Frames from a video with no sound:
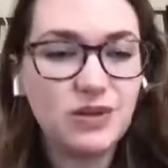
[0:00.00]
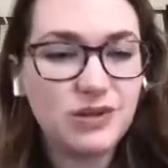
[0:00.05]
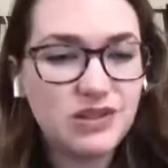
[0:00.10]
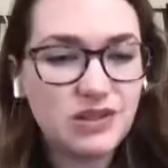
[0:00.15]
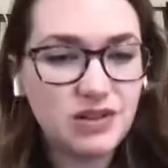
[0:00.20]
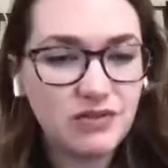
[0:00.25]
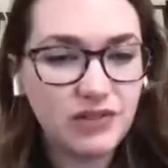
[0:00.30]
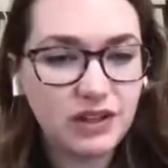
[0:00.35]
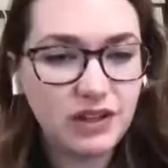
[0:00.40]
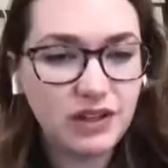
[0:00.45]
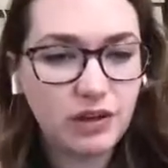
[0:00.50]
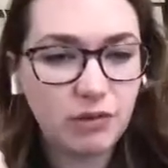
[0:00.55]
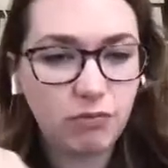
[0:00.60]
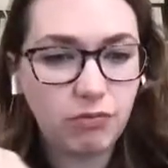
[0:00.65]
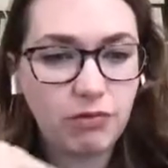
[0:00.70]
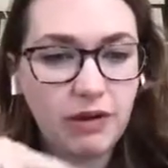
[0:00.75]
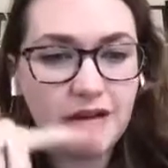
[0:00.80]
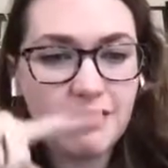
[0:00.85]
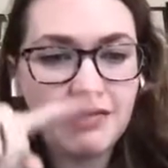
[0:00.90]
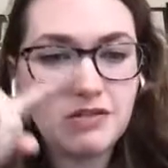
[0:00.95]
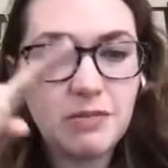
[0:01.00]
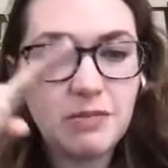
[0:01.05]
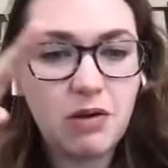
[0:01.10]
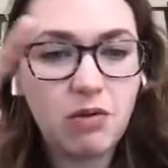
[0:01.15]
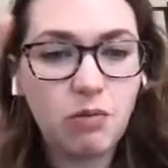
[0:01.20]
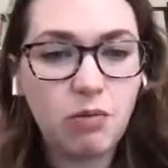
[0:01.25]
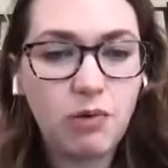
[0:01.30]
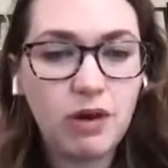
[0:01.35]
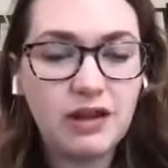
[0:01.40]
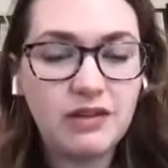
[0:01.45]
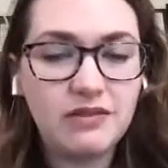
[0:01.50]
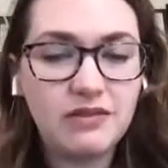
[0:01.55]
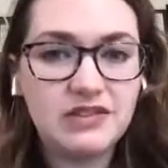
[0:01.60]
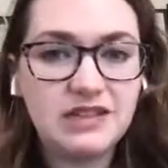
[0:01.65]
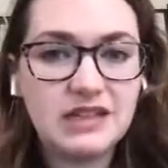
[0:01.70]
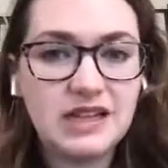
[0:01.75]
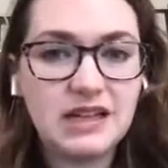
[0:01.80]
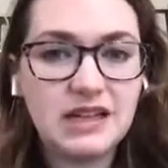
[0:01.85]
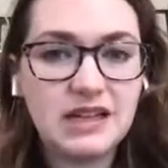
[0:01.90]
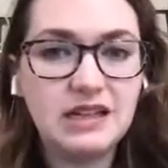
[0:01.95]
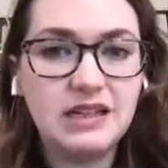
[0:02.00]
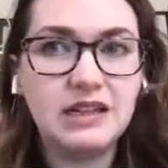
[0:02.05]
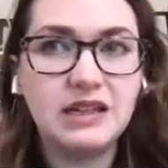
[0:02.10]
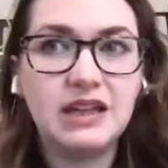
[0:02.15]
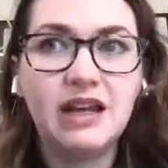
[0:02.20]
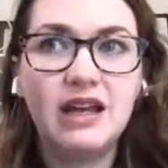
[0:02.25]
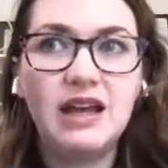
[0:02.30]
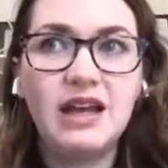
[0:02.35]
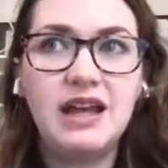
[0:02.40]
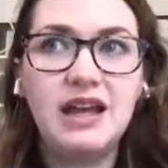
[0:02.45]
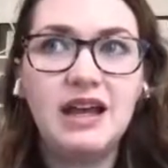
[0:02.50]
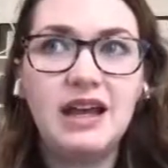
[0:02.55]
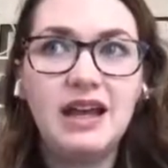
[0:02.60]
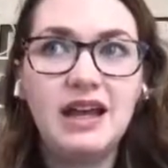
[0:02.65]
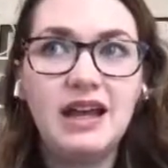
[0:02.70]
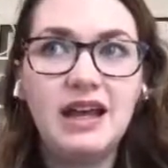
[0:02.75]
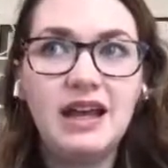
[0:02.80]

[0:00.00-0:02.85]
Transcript: And so it's sort of like a roundabout way of saying